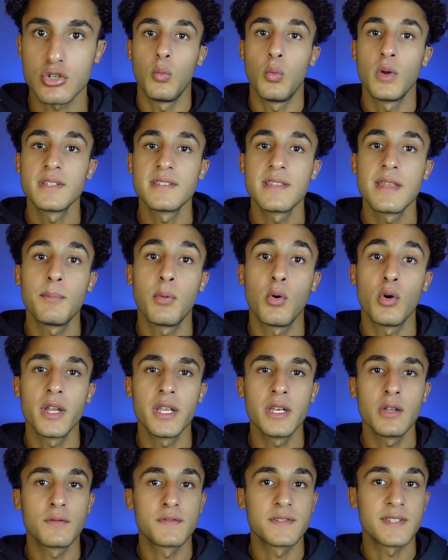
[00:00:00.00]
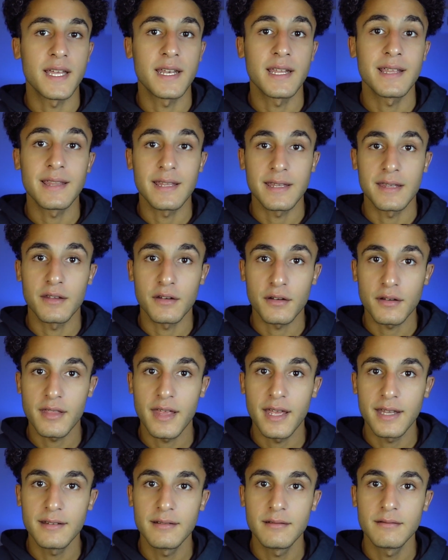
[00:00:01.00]
What's the point of setting the year
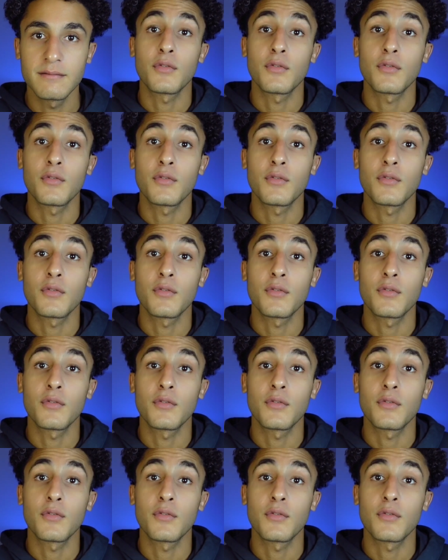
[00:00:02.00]
then?